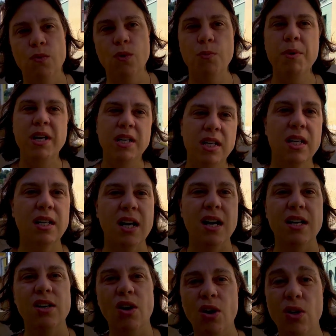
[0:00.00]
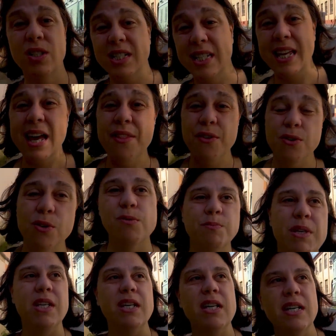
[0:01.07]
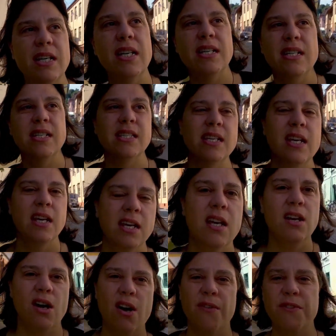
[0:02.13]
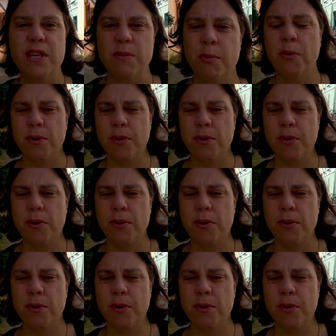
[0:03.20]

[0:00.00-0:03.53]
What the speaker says: Romania kind of all together because of the